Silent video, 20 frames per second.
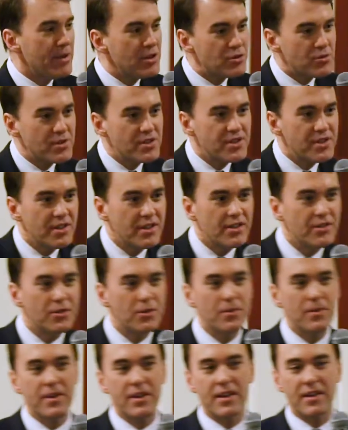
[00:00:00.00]
interested in
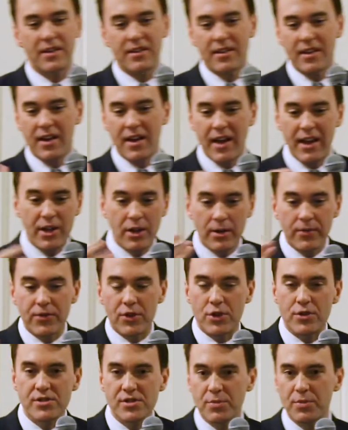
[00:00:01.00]
doing
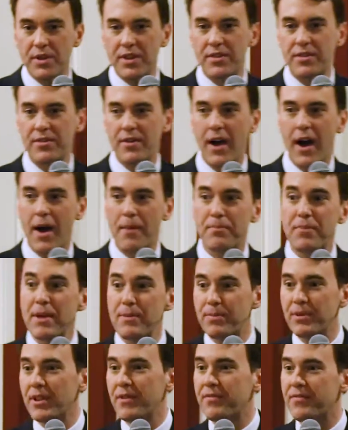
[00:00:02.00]
interviews with
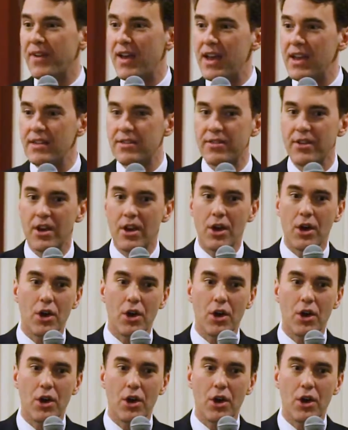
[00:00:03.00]
people of faith